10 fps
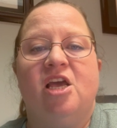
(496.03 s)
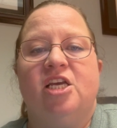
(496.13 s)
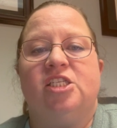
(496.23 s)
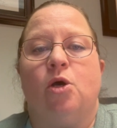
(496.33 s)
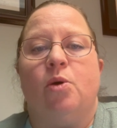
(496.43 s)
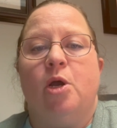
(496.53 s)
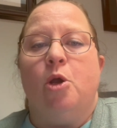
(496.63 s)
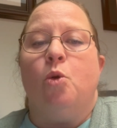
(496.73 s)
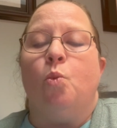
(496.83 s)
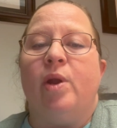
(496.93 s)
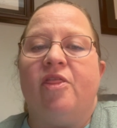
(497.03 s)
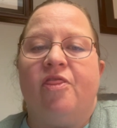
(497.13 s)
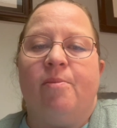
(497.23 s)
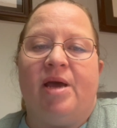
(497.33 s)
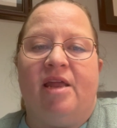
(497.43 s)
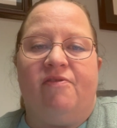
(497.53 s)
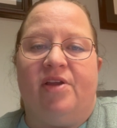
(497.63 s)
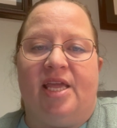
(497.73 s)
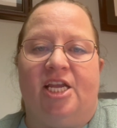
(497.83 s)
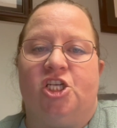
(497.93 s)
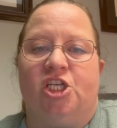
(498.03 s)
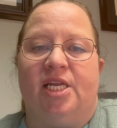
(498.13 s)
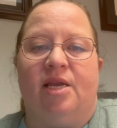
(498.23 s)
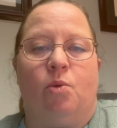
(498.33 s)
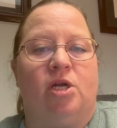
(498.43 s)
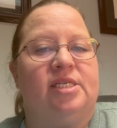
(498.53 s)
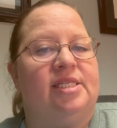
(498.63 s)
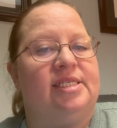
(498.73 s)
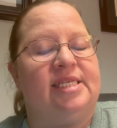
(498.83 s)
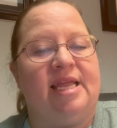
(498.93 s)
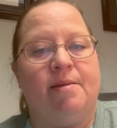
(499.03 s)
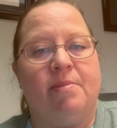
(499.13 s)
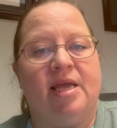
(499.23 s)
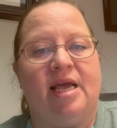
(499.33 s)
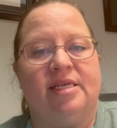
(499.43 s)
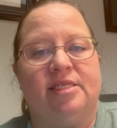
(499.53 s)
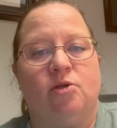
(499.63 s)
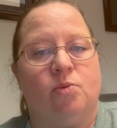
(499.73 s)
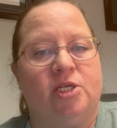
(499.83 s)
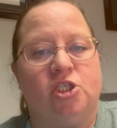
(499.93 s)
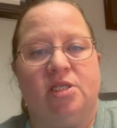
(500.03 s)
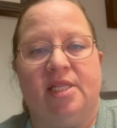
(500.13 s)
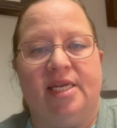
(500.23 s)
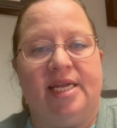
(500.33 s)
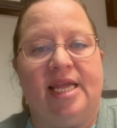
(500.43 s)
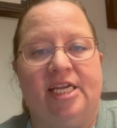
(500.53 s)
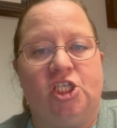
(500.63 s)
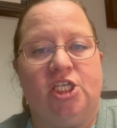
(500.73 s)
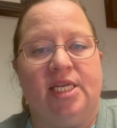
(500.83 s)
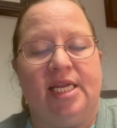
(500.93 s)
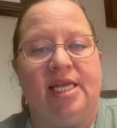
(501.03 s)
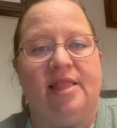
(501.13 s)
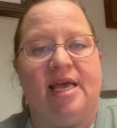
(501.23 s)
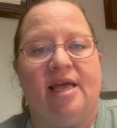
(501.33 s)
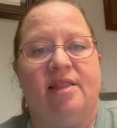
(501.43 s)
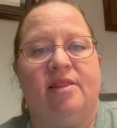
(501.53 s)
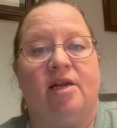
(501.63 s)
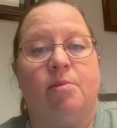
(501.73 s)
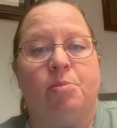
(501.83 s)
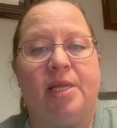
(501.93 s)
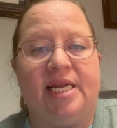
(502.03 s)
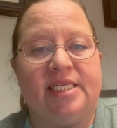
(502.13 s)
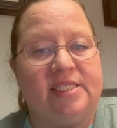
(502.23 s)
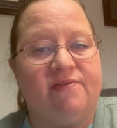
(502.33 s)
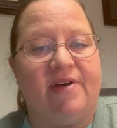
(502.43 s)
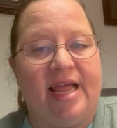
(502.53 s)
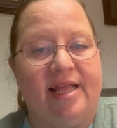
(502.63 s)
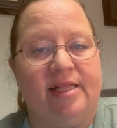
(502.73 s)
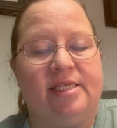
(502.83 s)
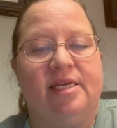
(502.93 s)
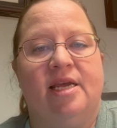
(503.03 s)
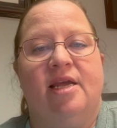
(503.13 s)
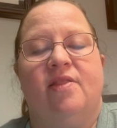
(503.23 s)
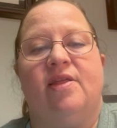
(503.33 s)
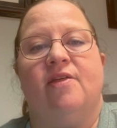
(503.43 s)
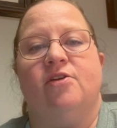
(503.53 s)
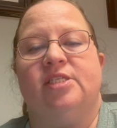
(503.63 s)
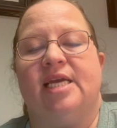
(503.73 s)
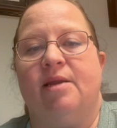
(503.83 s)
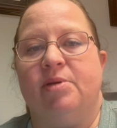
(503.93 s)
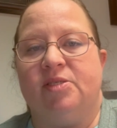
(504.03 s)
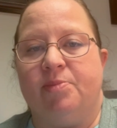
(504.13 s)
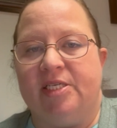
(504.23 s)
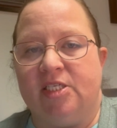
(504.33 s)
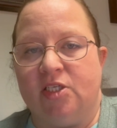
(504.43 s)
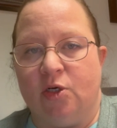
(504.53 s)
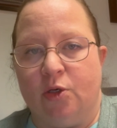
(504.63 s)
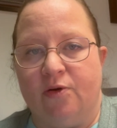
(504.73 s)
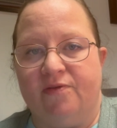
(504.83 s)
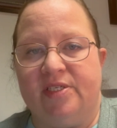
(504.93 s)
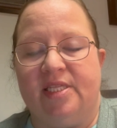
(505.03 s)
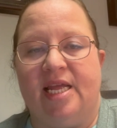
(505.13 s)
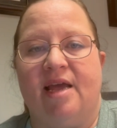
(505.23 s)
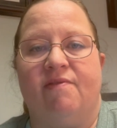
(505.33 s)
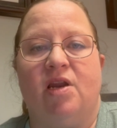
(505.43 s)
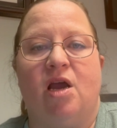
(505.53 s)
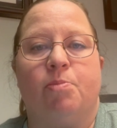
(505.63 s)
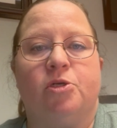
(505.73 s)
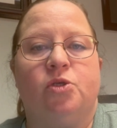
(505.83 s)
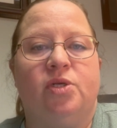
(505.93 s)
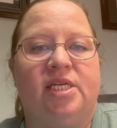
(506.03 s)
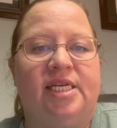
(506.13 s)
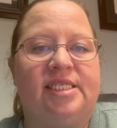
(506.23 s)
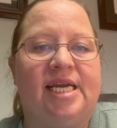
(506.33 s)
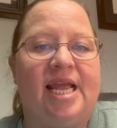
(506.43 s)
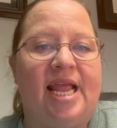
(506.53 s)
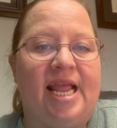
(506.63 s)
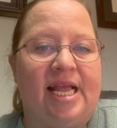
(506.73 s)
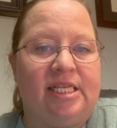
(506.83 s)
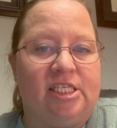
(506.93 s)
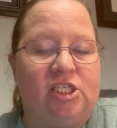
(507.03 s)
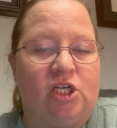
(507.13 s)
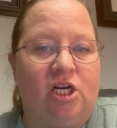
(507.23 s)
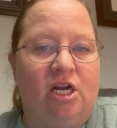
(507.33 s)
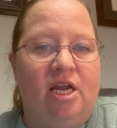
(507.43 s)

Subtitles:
So with the modification, it works the same as an original litigation in that the complaint is filed. The other side must be served. They have an opportunity to answer.